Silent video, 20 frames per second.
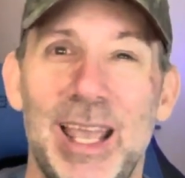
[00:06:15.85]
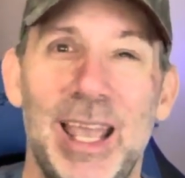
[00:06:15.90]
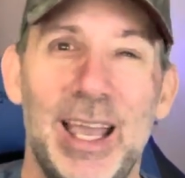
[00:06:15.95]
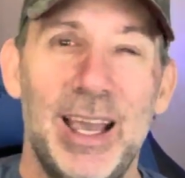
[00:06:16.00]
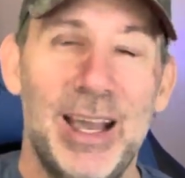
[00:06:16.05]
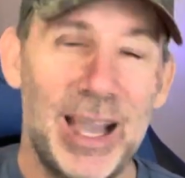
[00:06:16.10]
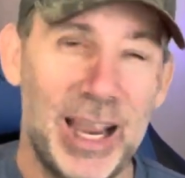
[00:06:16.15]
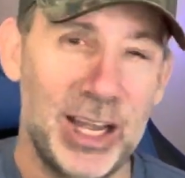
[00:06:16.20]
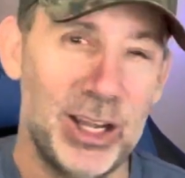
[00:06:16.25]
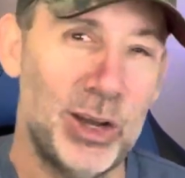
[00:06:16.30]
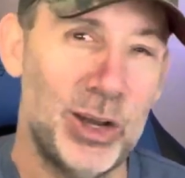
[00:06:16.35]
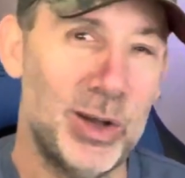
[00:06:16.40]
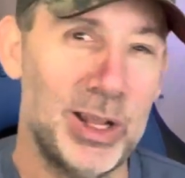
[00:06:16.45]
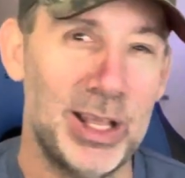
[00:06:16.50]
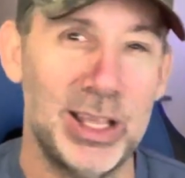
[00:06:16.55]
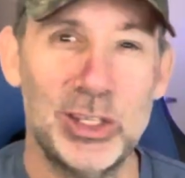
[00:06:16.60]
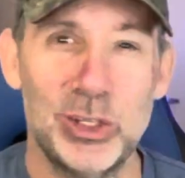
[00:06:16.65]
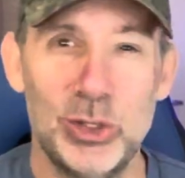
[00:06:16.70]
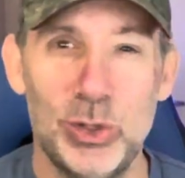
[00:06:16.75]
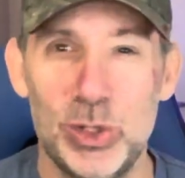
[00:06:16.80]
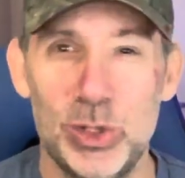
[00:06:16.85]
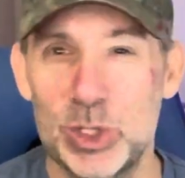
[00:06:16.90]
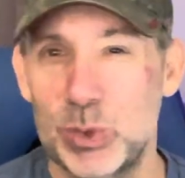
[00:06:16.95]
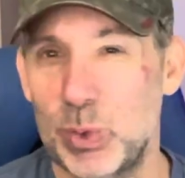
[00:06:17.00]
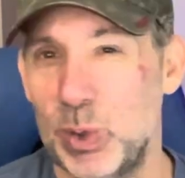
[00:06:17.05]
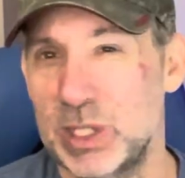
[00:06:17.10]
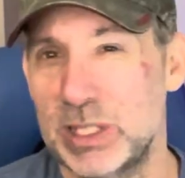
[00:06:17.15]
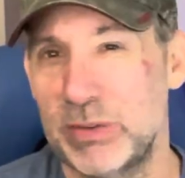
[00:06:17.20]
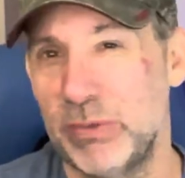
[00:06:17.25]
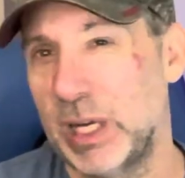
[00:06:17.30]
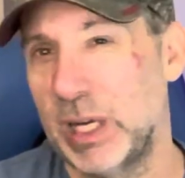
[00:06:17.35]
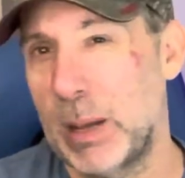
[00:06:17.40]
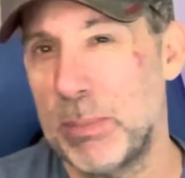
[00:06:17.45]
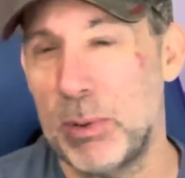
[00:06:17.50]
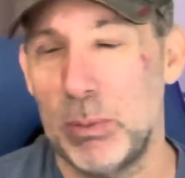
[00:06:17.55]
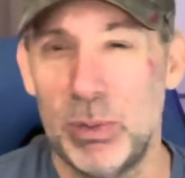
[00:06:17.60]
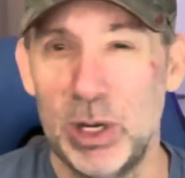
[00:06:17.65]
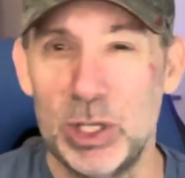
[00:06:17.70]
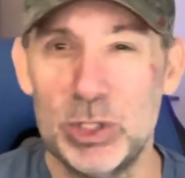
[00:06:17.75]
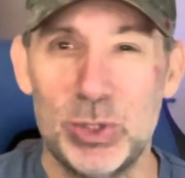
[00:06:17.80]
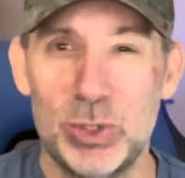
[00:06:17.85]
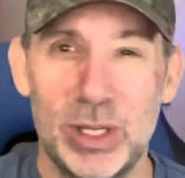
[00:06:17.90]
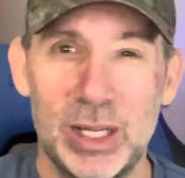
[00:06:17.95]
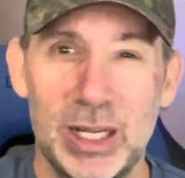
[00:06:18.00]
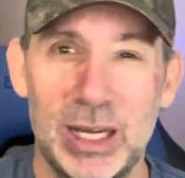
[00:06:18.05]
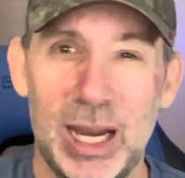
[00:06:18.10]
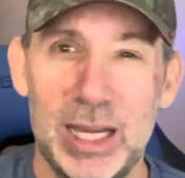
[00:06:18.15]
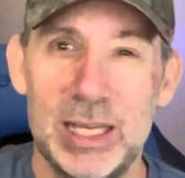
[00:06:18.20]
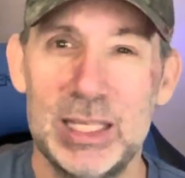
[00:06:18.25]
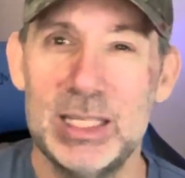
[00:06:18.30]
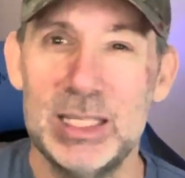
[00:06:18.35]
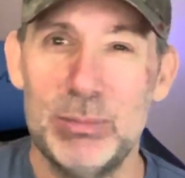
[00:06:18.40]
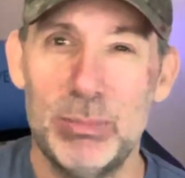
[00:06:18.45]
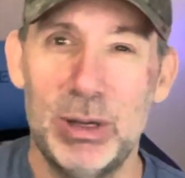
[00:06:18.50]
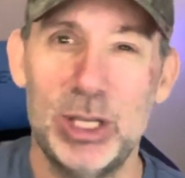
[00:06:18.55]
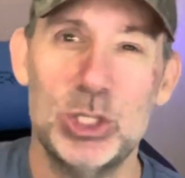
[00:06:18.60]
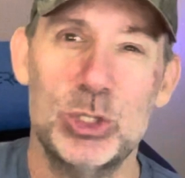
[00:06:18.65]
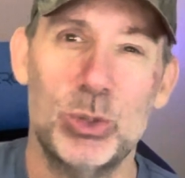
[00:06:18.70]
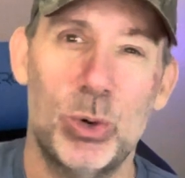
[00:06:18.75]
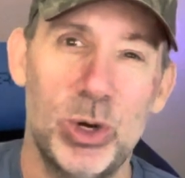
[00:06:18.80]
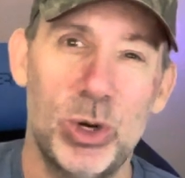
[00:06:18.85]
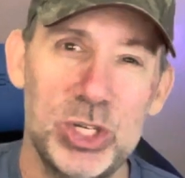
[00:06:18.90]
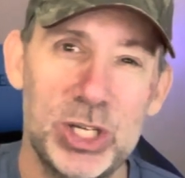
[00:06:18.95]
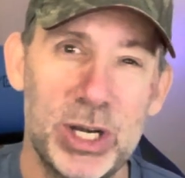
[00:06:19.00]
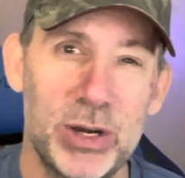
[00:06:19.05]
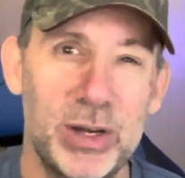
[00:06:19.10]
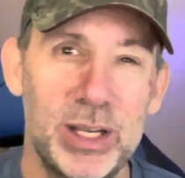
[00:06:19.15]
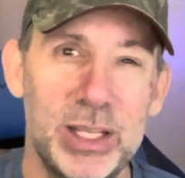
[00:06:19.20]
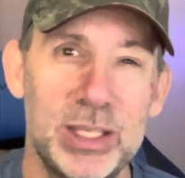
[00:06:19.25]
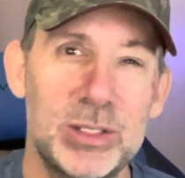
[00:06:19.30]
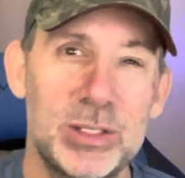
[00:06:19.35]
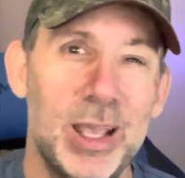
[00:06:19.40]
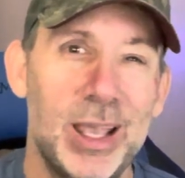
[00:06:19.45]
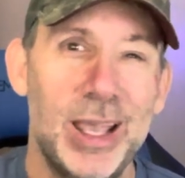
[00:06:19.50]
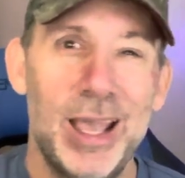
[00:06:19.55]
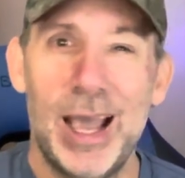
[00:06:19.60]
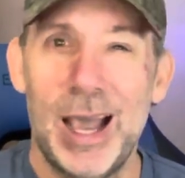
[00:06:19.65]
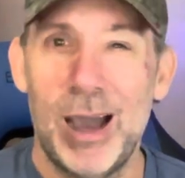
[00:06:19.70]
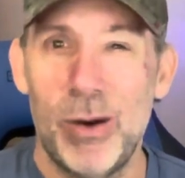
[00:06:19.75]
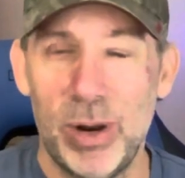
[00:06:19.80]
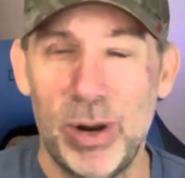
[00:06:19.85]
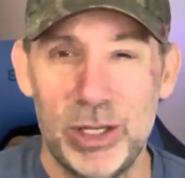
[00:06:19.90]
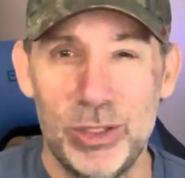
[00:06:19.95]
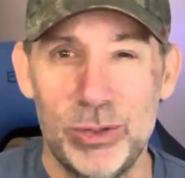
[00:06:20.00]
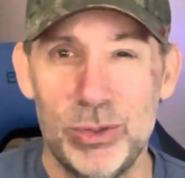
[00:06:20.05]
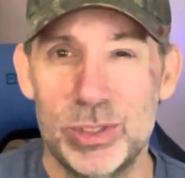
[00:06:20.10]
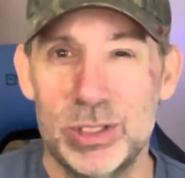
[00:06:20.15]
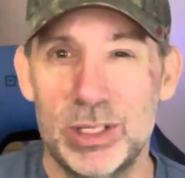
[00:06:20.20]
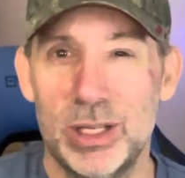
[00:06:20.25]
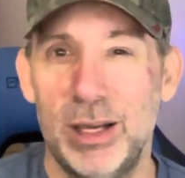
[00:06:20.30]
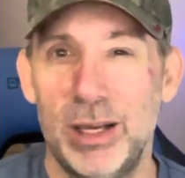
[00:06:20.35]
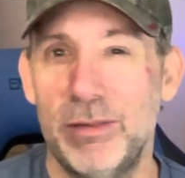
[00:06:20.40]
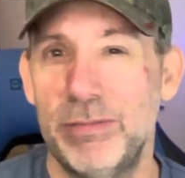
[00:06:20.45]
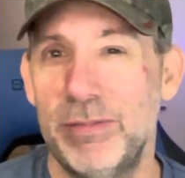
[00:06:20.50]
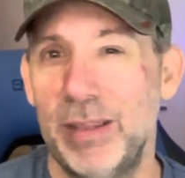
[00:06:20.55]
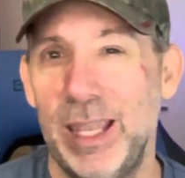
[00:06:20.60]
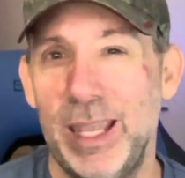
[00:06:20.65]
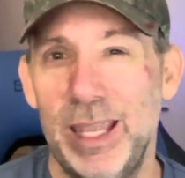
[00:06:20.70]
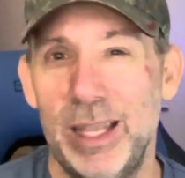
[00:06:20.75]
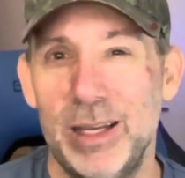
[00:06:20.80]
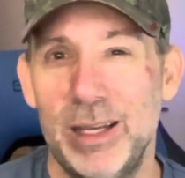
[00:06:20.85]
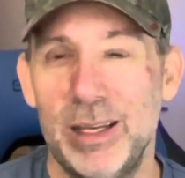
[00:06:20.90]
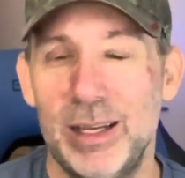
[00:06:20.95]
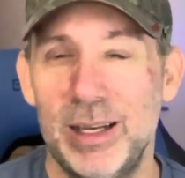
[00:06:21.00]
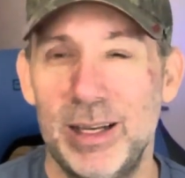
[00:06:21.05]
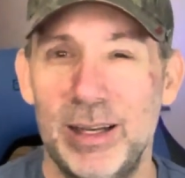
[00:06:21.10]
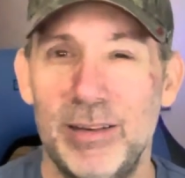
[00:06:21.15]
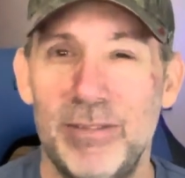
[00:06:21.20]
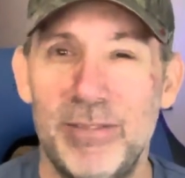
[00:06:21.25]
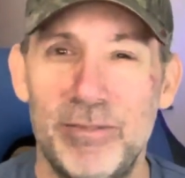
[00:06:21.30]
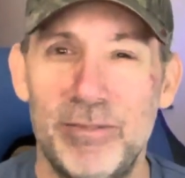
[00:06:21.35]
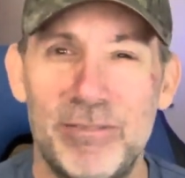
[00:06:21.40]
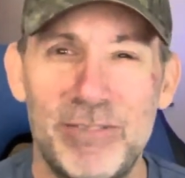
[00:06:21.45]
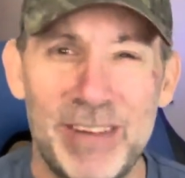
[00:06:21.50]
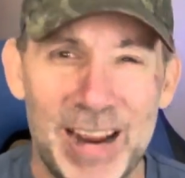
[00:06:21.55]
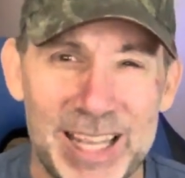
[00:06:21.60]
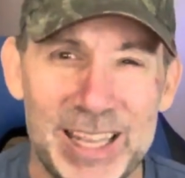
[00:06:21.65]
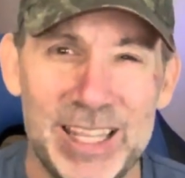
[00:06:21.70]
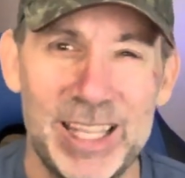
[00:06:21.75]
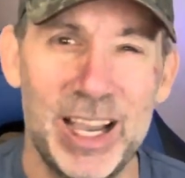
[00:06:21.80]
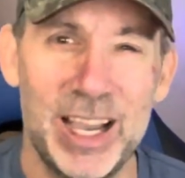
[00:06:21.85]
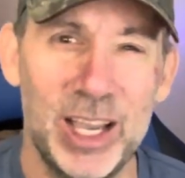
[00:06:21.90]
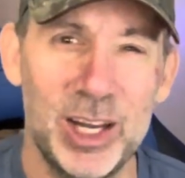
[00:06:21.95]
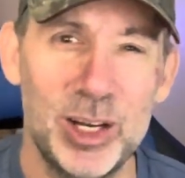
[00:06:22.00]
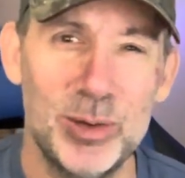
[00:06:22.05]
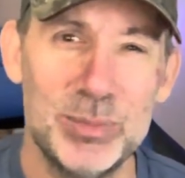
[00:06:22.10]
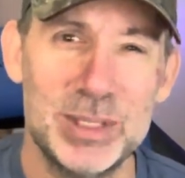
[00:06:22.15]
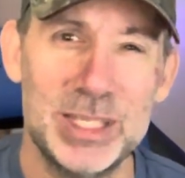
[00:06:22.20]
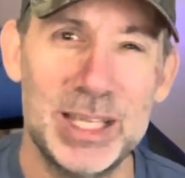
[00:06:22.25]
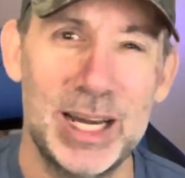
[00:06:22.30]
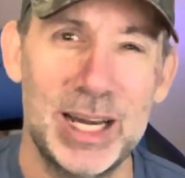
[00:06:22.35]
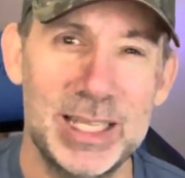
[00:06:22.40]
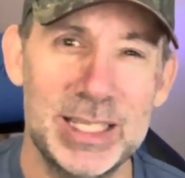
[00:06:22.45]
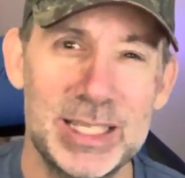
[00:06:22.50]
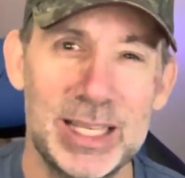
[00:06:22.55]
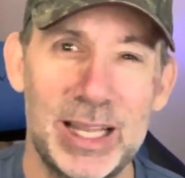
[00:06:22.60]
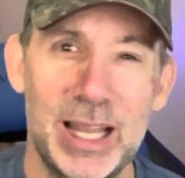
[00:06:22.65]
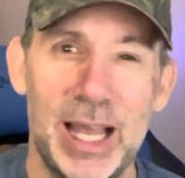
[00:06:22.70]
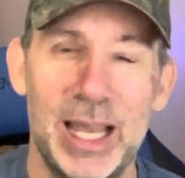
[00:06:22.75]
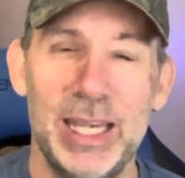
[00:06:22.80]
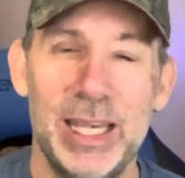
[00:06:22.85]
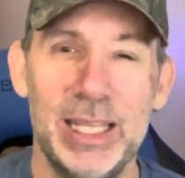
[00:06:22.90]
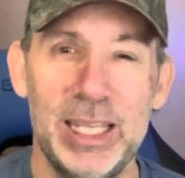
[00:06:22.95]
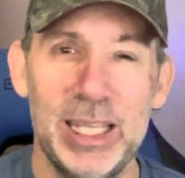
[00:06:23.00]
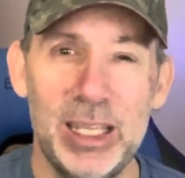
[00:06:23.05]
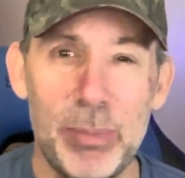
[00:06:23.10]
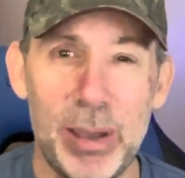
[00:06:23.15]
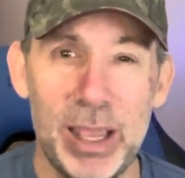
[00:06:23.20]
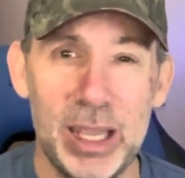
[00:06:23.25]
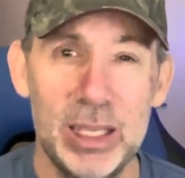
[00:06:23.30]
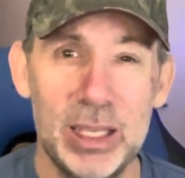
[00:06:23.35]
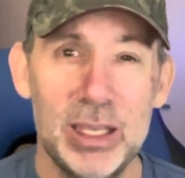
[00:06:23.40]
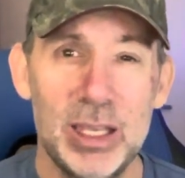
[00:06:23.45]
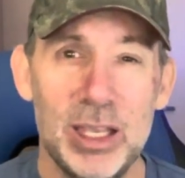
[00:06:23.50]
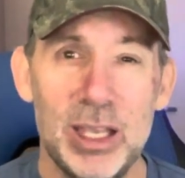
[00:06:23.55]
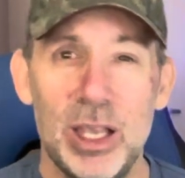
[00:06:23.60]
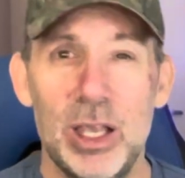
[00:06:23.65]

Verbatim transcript: Uh, I know I like to do this once every couple months. You can kind of see my storage areas, how I do stuff, and uh, find the items that I sell on eBay.